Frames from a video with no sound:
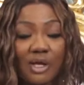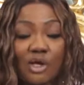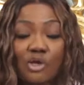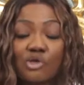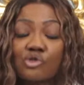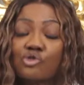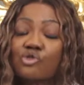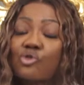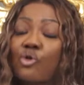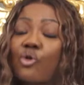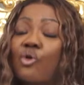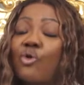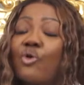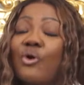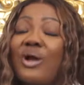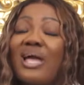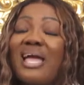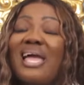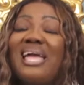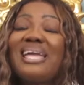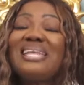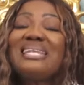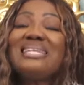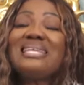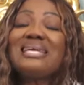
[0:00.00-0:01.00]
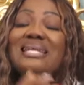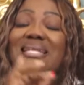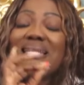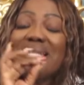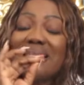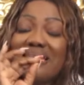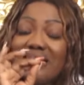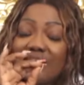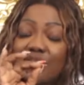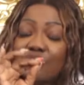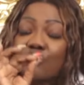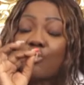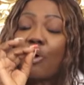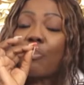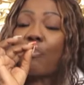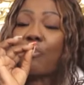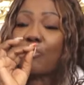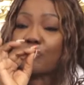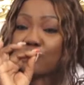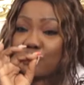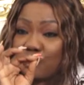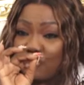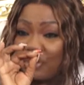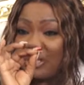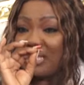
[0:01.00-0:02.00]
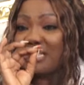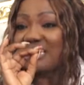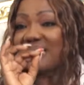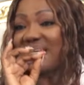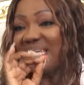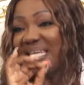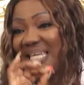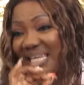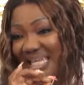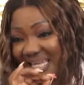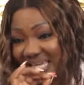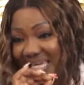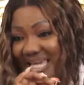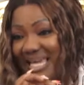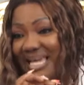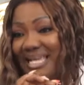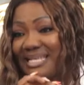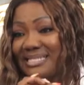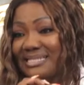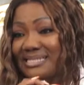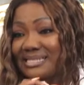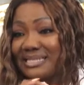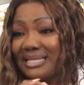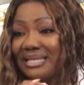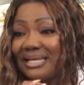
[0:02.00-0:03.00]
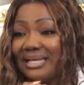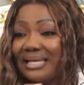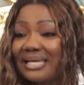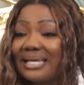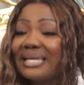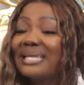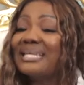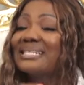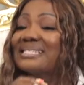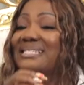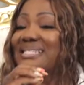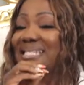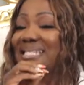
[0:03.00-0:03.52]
So any least opportunity he gets, he's